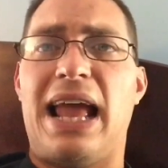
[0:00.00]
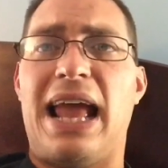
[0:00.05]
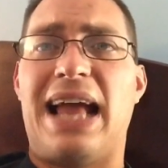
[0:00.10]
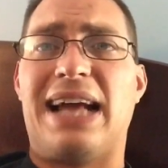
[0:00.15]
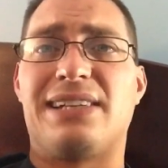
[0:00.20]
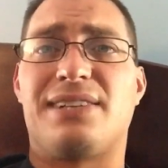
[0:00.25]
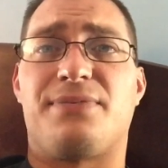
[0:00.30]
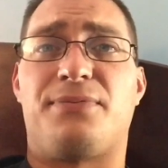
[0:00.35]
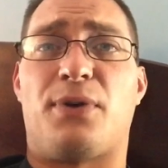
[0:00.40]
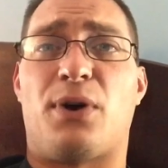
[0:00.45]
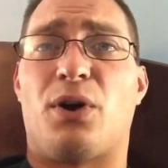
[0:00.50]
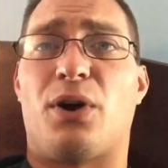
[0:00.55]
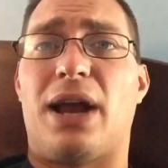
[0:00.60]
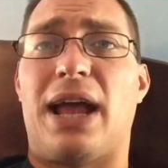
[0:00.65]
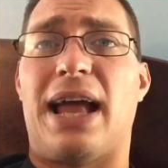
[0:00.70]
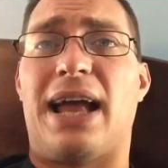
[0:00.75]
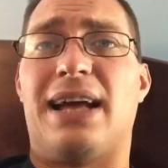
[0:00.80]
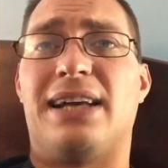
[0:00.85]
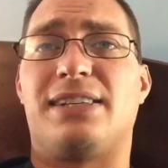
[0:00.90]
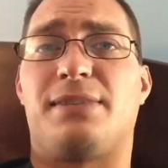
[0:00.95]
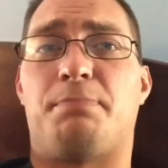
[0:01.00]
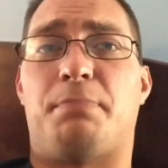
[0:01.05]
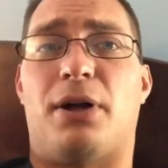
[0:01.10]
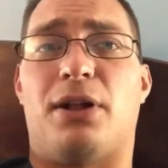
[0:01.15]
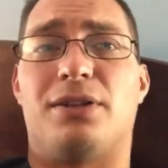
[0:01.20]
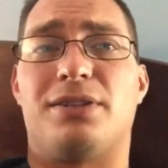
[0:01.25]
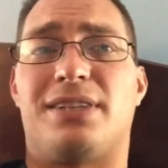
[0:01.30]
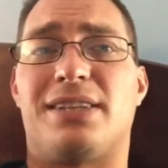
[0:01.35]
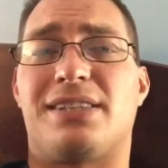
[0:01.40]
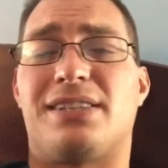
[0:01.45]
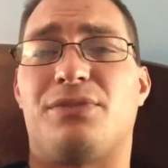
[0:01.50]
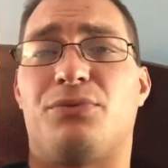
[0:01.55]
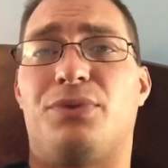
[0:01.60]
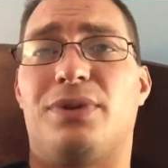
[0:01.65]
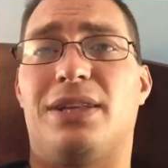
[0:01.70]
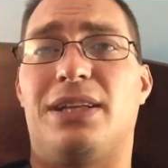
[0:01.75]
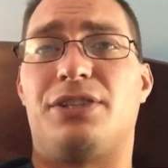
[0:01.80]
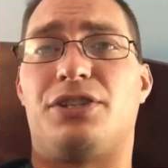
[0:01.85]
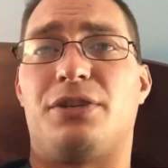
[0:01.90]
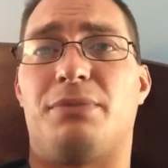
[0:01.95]
as far as politics and
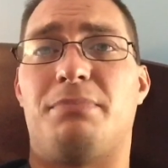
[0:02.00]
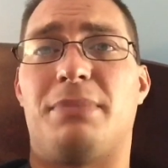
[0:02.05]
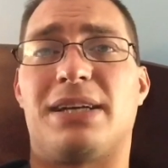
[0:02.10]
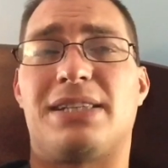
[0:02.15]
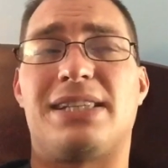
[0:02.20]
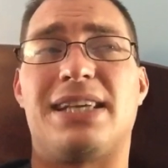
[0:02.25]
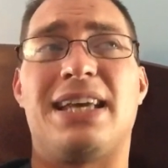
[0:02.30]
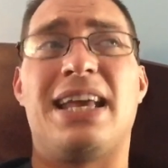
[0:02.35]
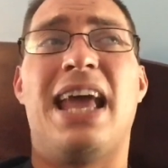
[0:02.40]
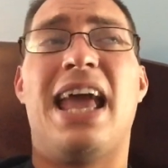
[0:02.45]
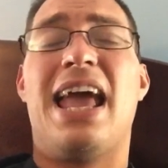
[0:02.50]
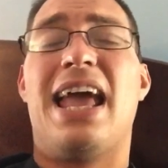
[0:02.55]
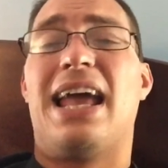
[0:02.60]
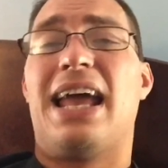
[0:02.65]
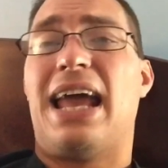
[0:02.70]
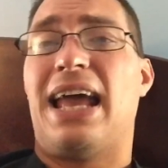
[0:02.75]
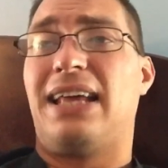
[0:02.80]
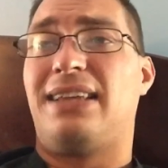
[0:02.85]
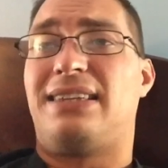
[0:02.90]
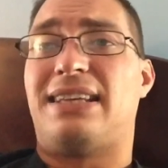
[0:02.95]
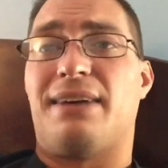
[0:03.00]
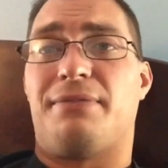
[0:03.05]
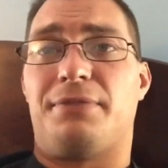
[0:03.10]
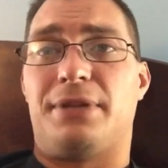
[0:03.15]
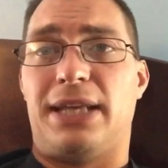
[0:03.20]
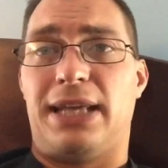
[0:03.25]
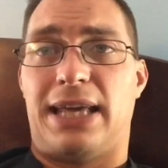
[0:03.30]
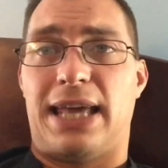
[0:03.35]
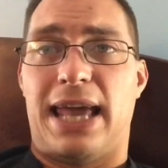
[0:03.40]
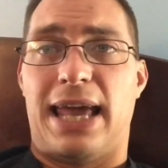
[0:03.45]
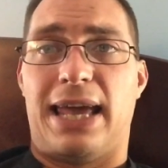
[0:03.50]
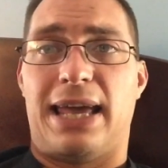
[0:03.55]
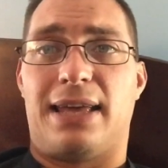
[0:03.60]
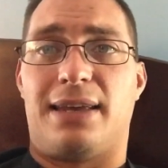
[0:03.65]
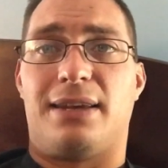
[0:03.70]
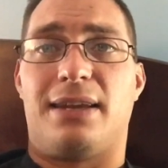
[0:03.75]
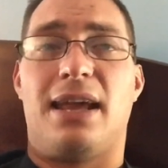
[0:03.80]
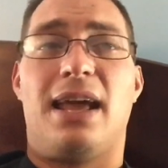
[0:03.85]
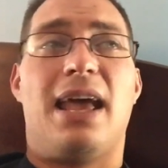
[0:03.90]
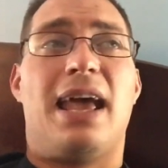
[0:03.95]
religion mixing, it definitely
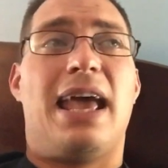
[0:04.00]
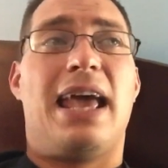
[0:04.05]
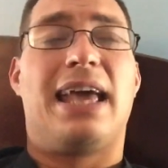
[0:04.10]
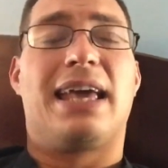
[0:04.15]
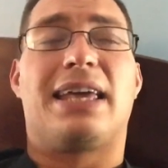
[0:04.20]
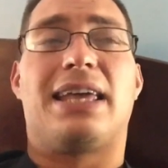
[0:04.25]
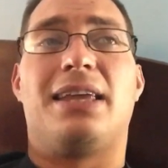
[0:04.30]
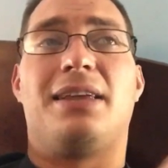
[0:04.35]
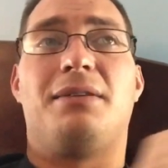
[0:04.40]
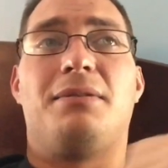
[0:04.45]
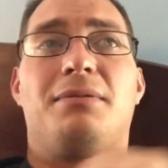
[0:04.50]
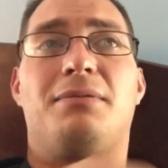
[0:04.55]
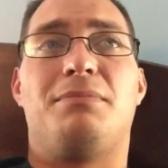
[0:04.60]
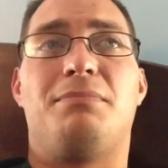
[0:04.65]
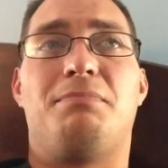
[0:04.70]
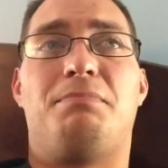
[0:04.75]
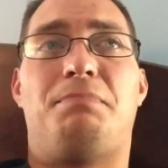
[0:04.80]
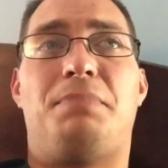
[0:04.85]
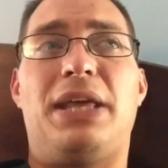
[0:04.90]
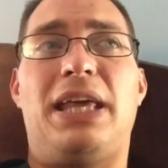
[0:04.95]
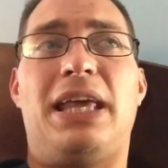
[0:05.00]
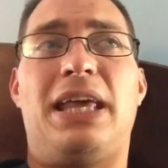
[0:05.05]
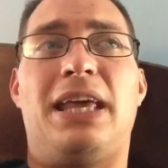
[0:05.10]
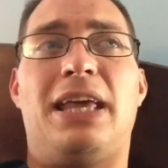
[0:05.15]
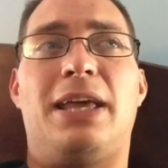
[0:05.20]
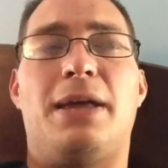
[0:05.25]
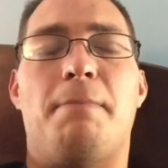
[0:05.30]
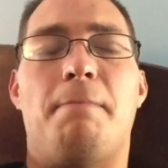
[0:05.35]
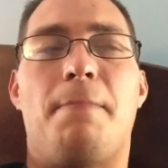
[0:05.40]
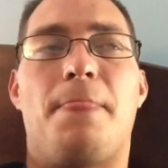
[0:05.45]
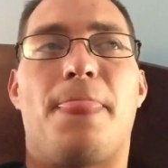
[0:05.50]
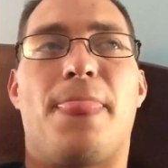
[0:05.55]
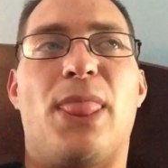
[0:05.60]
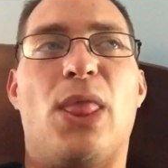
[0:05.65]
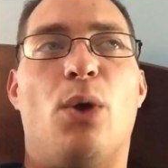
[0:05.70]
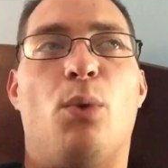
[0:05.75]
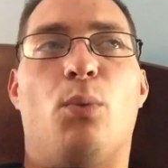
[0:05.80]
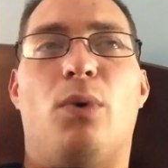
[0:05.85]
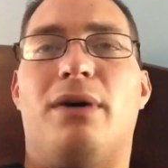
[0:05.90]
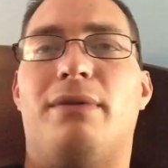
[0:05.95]
can. It can be
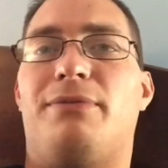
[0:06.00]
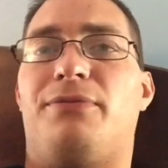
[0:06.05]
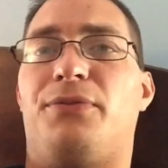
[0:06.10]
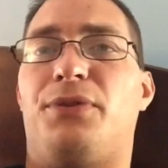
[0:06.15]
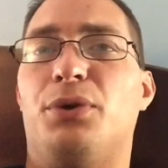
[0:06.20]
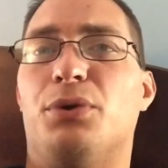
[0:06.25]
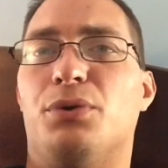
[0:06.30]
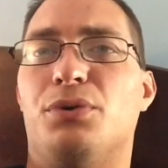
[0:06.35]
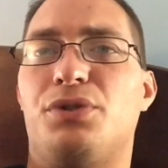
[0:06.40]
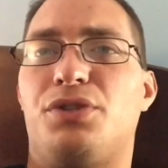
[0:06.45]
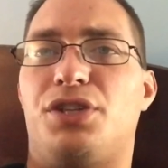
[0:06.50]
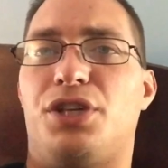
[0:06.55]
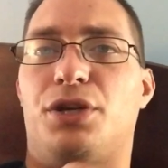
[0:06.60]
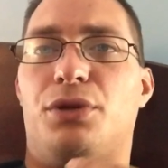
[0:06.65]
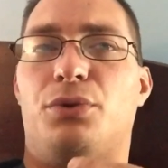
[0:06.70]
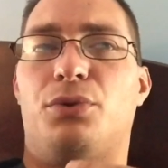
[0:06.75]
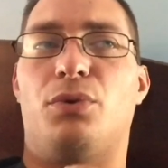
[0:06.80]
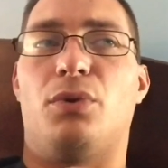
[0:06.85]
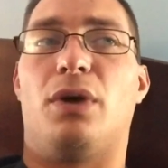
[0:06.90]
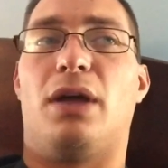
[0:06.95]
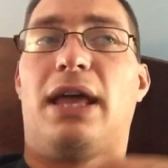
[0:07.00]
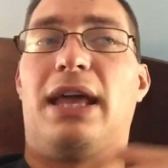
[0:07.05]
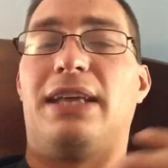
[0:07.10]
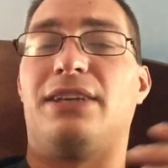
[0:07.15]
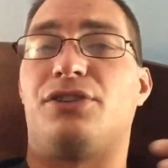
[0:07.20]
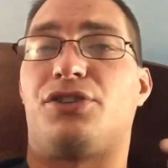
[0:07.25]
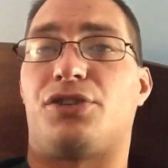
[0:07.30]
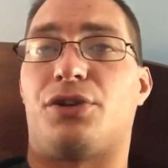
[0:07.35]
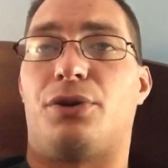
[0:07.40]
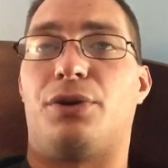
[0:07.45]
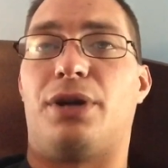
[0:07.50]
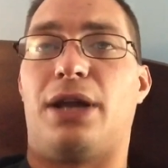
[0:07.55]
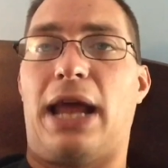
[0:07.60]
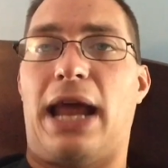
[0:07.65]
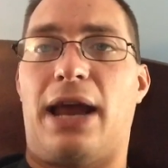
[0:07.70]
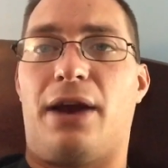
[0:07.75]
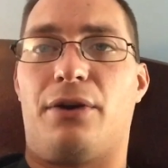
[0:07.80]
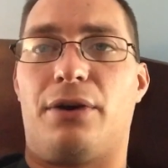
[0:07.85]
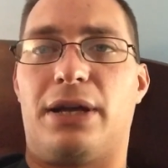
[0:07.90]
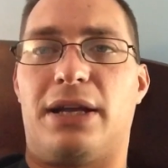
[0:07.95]
what fuels you in certain
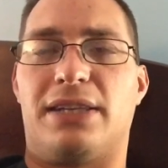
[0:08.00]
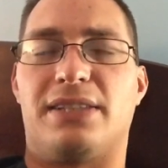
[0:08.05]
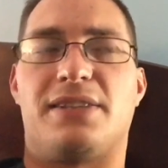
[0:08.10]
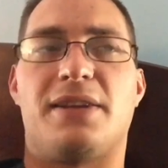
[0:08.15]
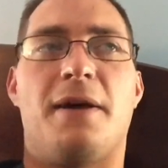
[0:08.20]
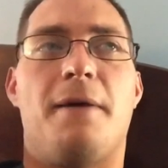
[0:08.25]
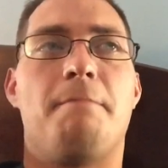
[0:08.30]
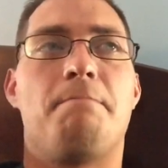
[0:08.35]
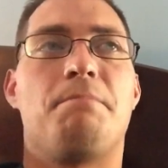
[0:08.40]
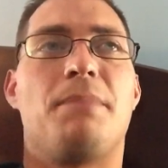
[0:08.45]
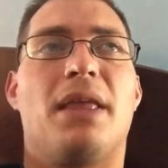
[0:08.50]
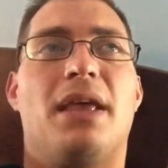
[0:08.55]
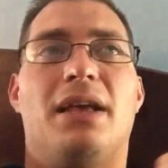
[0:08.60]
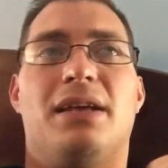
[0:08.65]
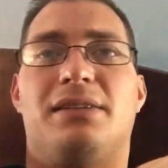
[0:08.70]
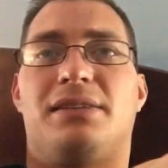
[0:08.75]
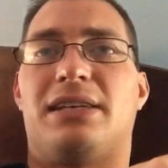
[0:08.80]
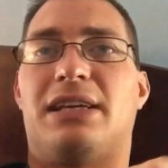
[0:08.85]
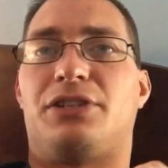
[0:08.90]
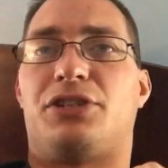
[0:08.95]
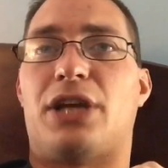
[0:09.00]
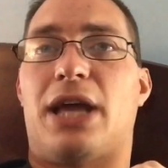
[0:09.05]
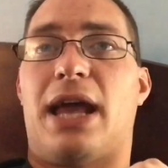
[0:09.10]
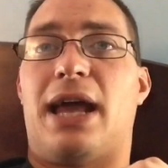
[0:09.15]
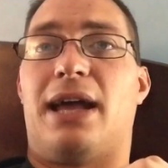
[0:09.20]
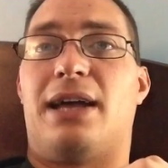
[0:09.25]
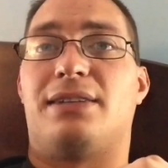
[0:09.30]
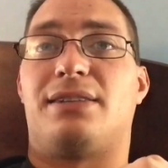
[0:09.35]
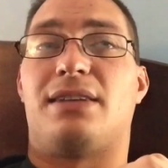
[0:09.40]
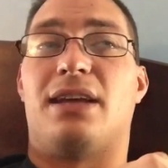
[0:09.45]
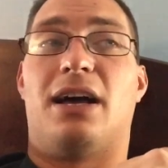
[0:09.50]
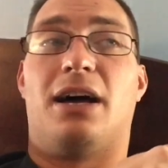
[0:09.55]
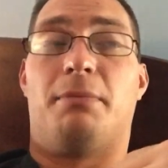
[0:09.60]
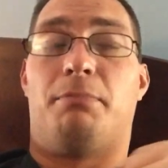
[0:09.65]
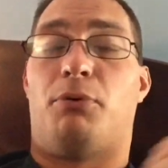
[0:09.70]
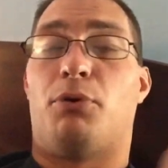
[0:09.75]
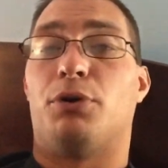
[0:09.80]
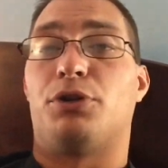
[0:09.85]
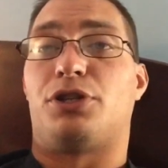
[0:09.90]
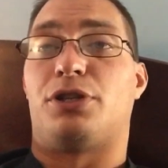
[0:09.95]
areas, such as
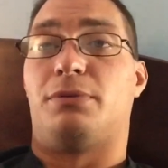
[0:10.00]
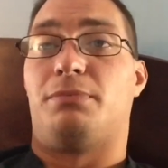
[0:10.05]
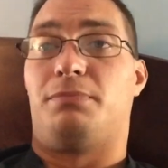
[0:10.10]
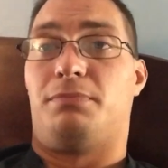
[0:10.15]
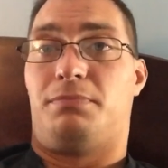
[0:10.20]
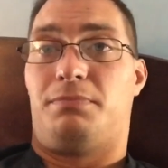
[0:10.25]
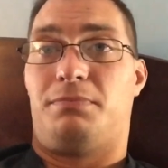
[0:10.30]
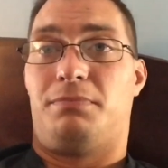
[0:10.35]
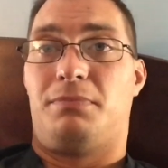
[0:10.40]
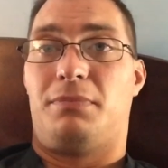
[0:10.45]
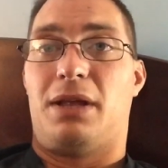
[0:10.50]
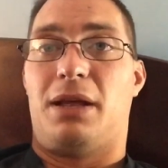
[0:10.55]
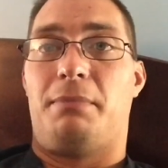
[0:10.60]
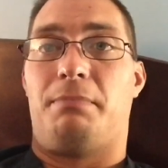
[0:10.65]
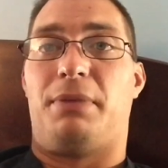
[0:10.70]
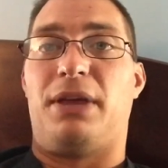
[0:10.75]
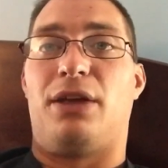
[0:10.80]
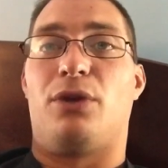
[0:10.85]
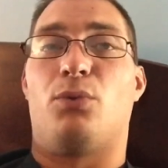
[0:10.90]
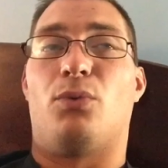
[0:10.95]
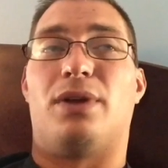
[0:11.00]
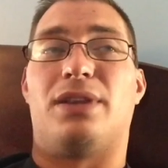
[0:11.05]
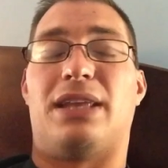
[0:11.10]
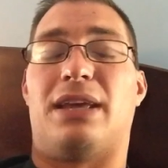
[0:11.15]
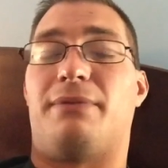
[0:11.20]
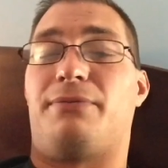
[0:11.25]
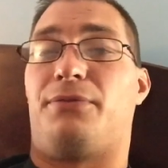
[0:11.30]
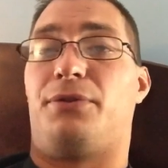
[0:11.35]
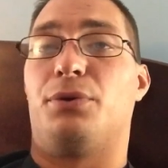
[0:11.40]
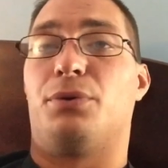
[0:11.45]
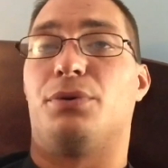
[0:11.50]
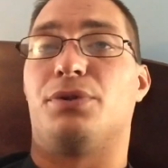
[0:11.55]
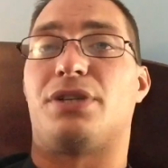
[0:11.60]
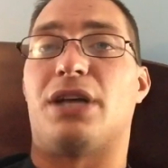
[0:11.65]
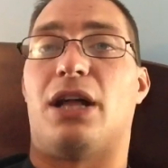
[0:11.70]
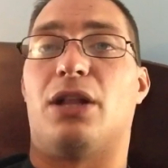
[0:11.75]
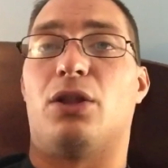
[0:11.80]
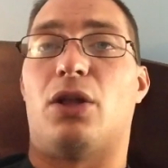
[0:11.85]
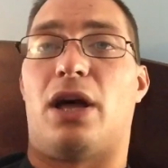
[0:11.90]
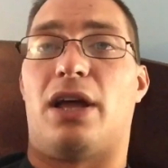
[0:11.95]
abortion being one that fuels
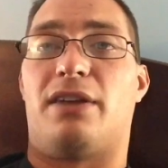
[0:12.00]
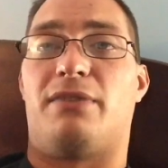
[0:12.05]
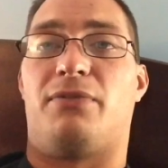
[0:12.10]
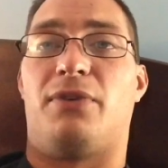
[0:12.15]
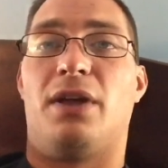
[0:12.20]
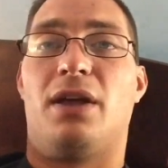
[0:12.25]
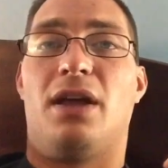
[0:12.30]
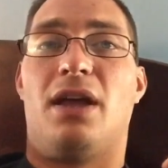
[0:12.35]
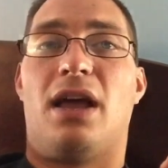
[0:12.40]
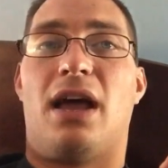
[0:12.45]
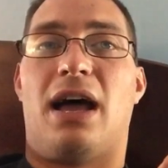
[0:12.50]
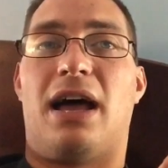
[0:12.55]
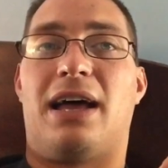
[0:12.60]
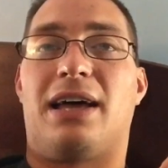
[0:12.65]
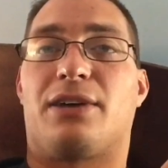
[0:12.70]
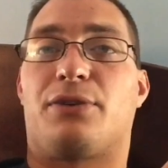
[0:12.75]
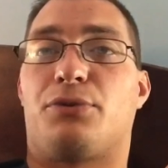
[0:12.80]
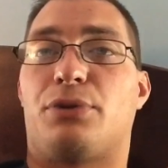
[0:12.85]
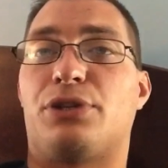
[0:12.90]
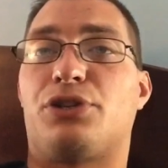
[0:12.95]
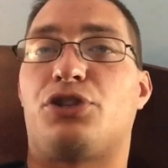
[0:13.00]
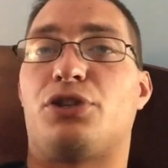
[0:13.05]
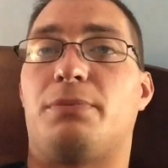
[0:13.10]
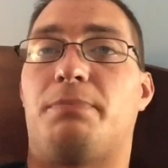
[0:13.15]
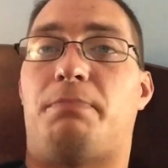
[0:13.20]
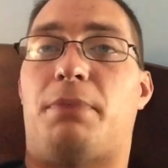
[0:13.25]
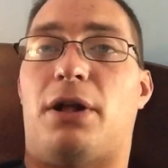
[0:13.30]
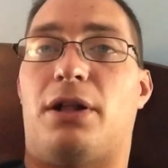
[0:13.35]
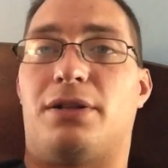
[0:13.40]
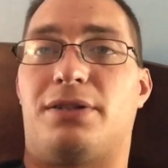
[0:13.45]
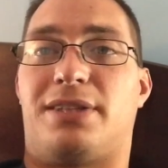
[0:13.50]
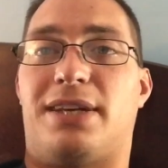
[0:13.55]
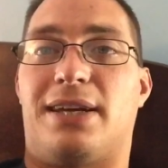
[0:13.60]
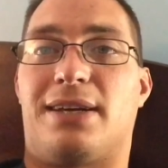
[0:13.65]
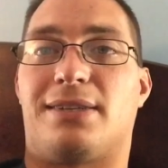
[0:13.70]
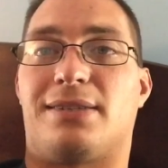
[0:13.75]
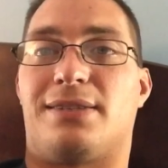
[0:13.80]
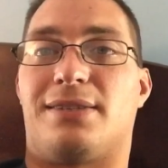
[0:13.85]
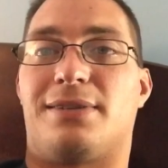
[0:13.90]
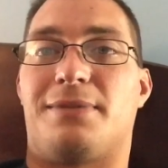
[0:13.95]
a lot of Christian
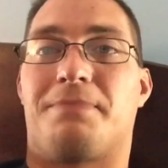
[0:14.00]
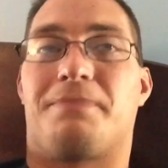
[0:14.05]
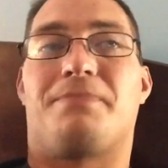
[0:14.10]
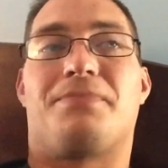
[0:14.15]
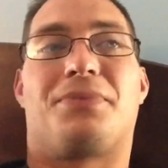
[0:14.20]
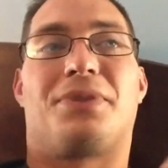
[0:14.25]
politics.